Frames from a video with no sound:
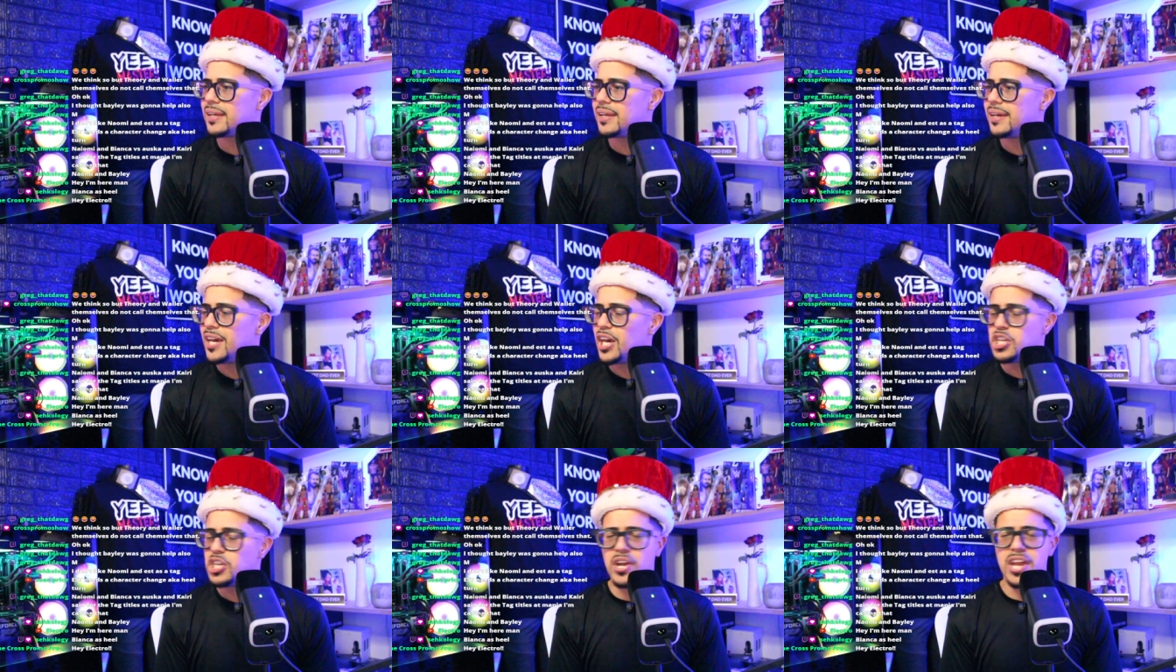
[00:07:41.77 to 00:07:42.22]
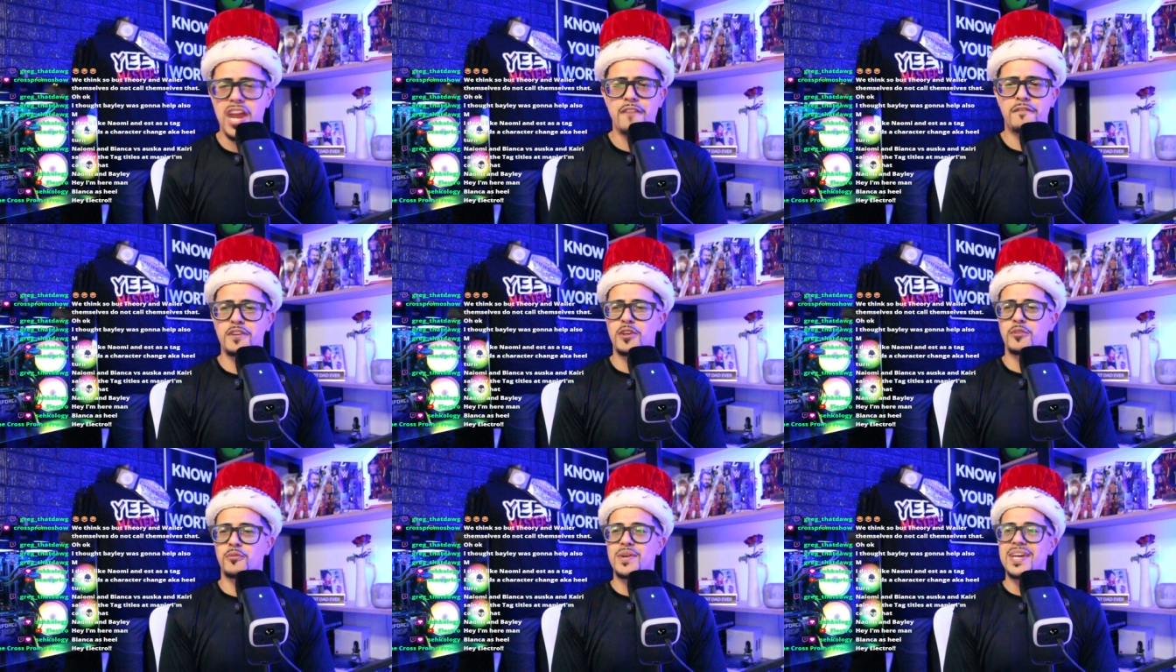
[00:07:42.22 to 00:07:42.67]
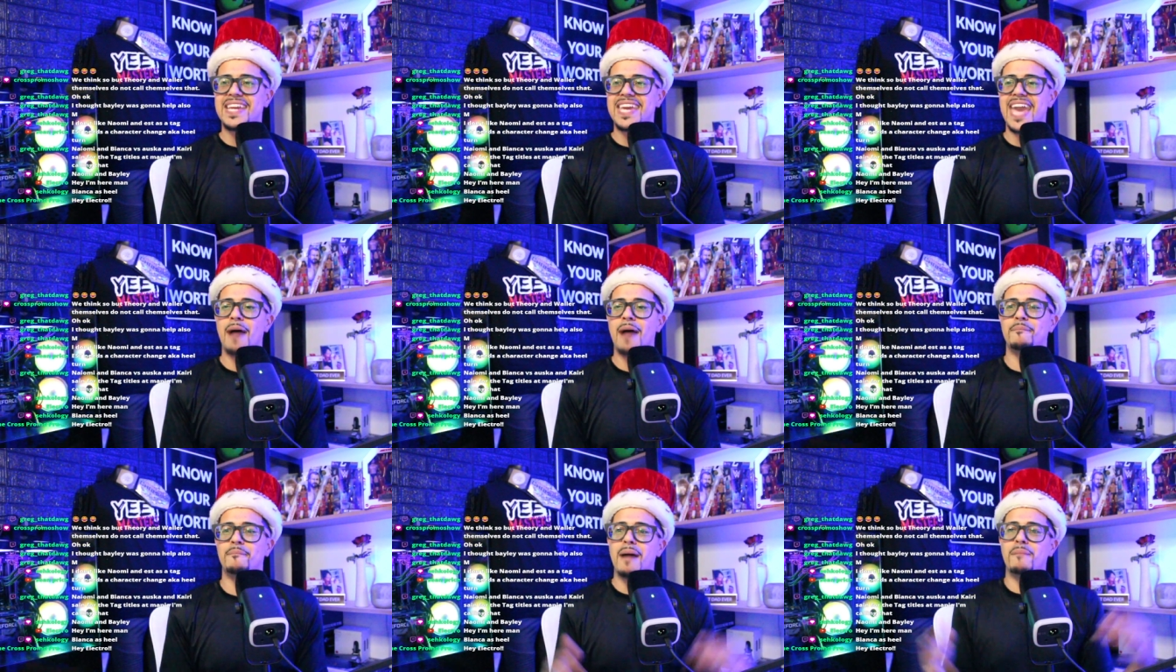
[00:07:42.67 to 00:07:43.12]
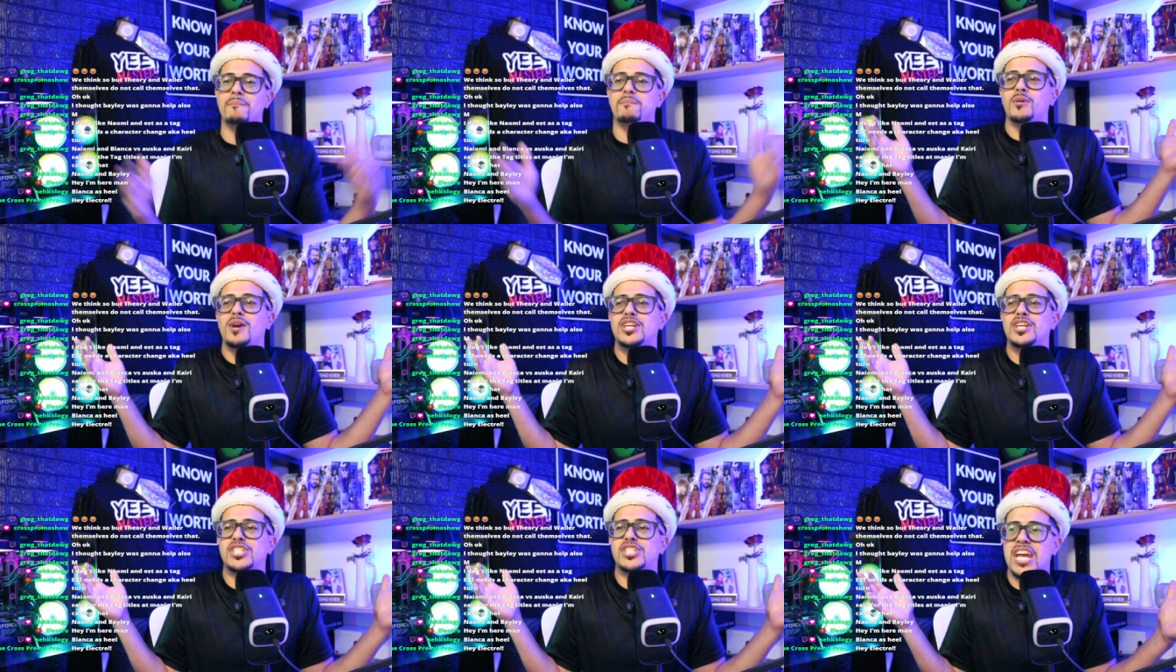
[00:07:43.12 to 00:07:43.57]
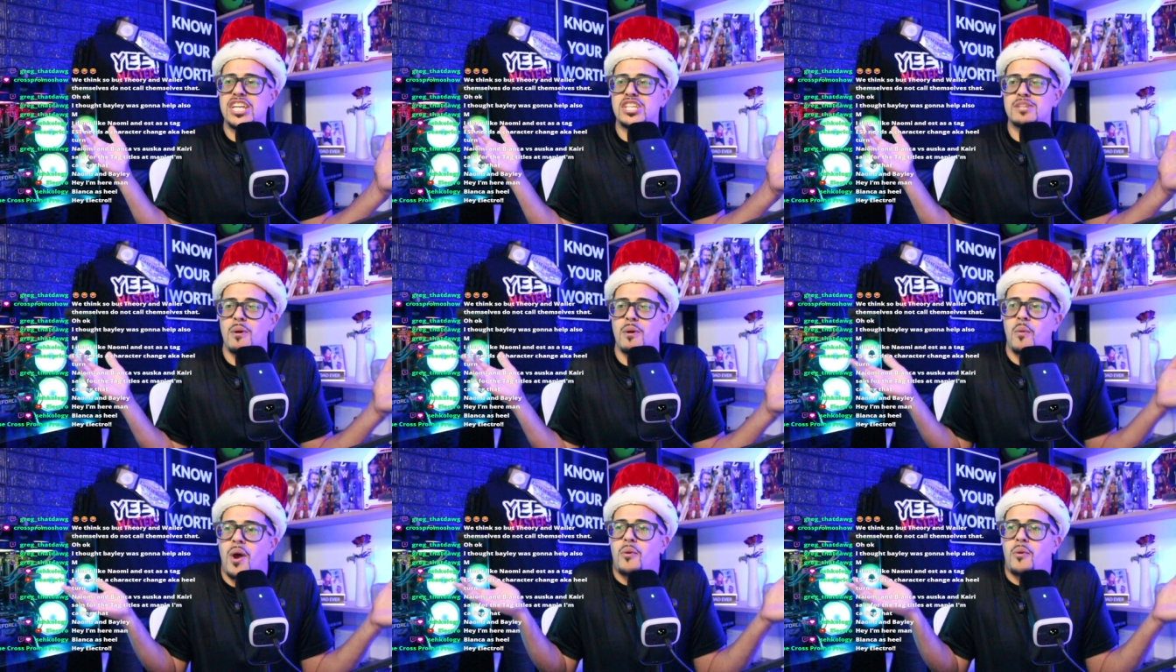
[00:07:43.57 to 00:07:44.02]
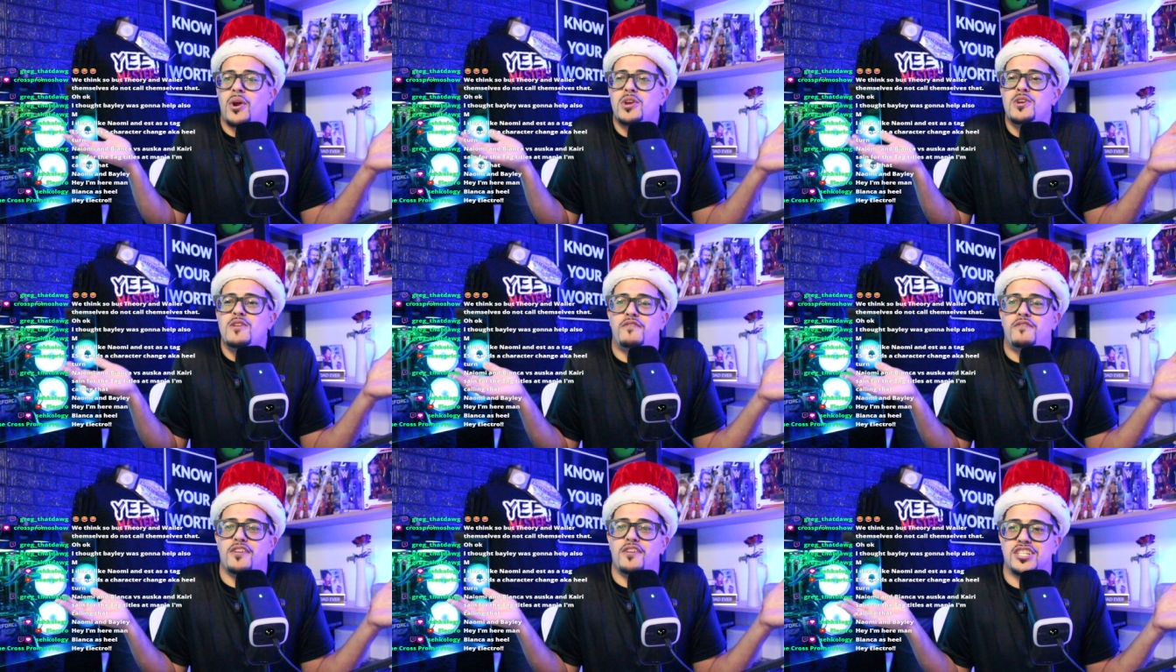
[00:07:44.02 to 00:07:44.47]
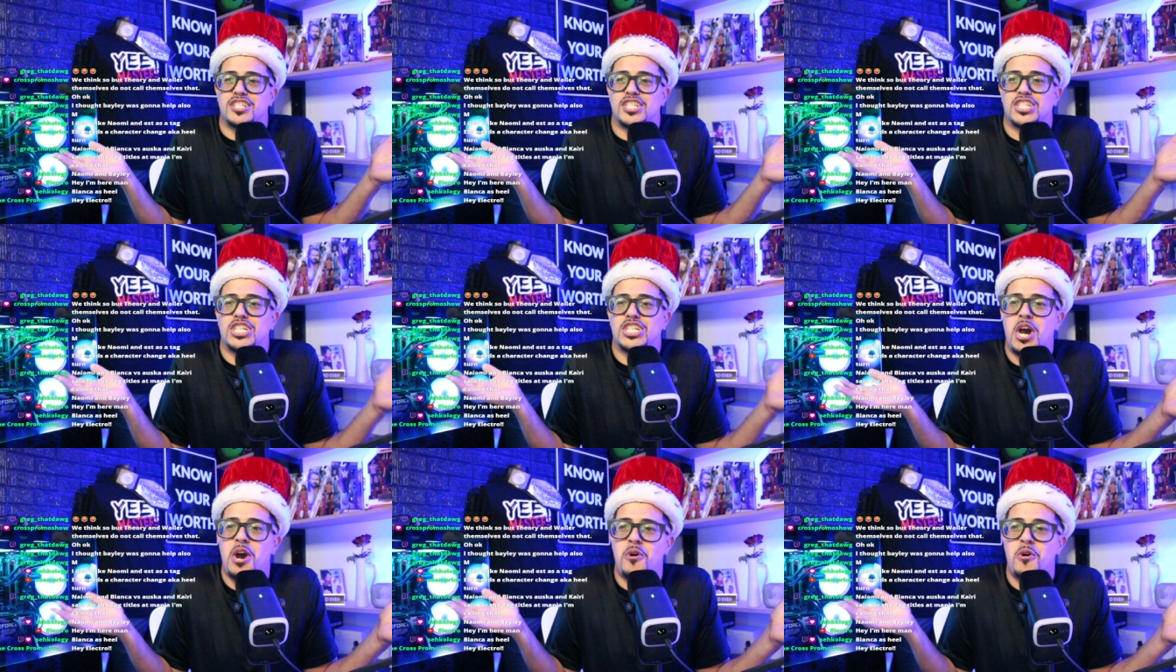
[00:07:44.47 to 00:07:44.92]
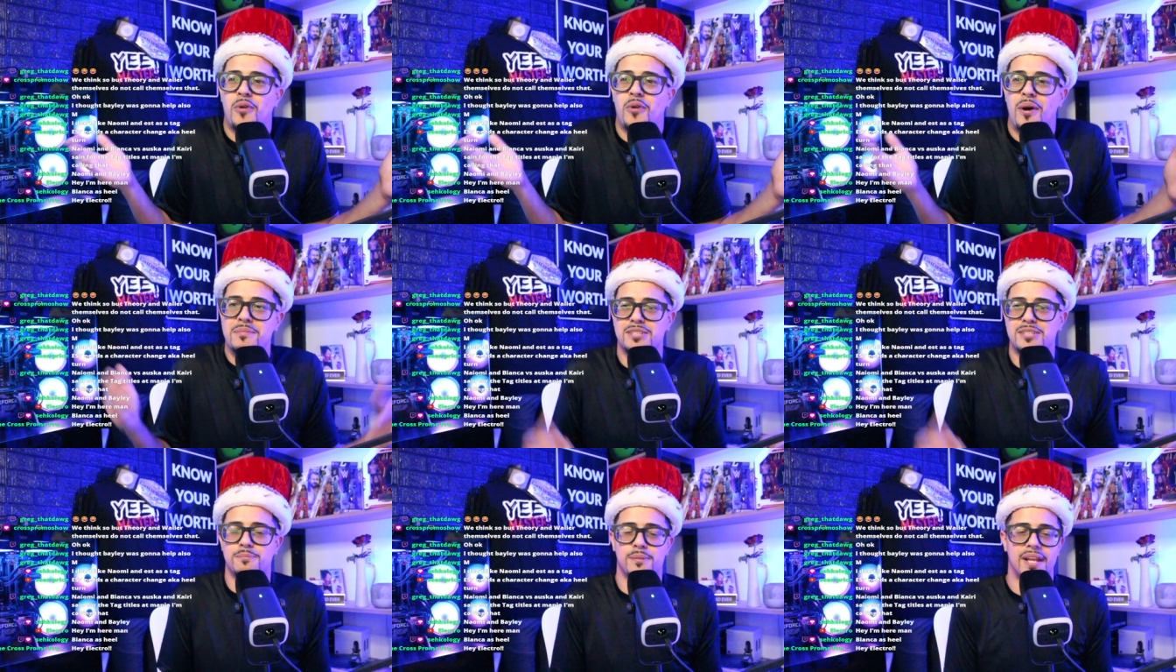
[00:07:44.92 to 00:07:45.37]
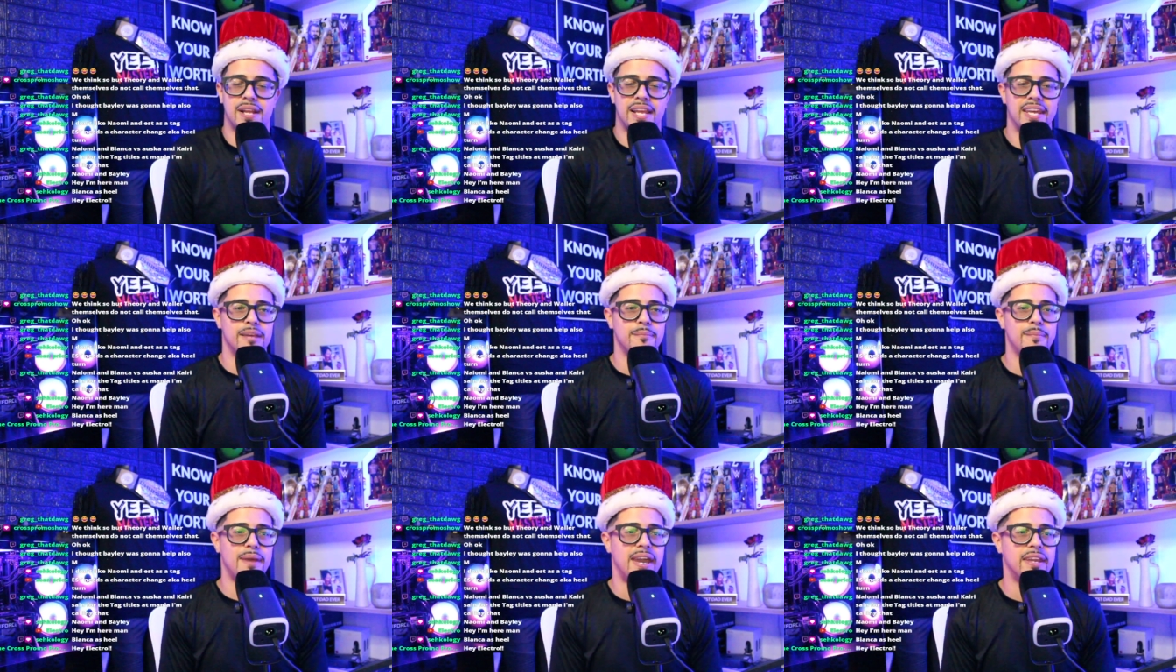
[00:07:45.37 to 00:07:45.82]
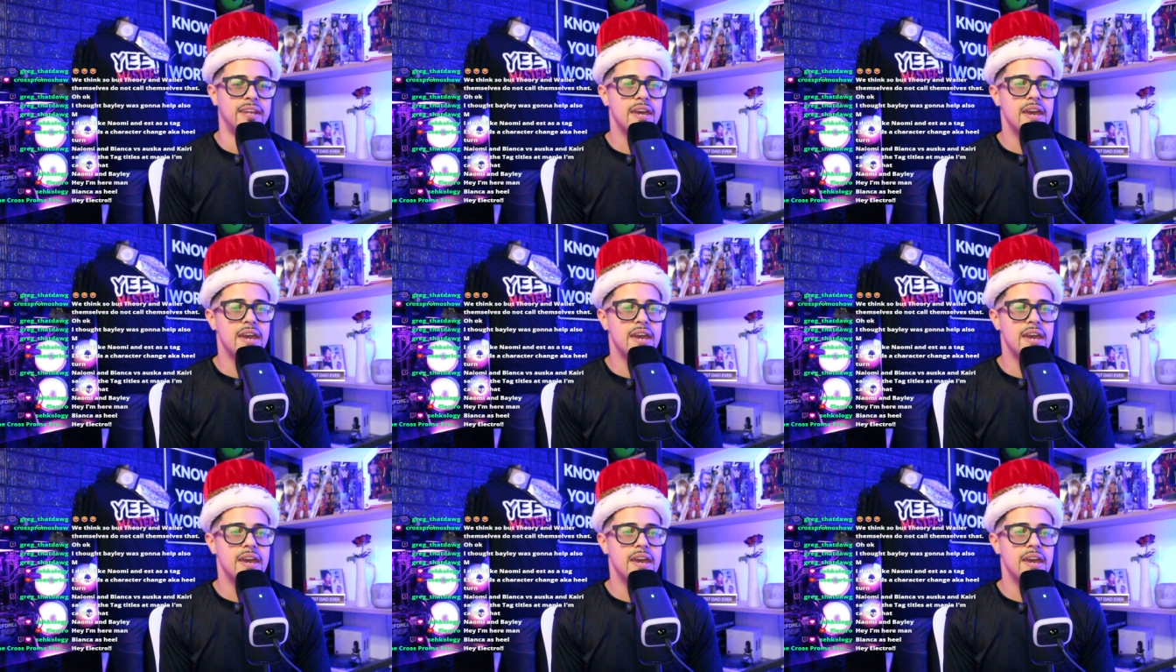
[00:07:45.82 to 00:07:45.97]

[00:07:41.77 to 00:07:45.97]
You're here for the recap. I appreciate you, but where were you for the show? I'm just kidding, man.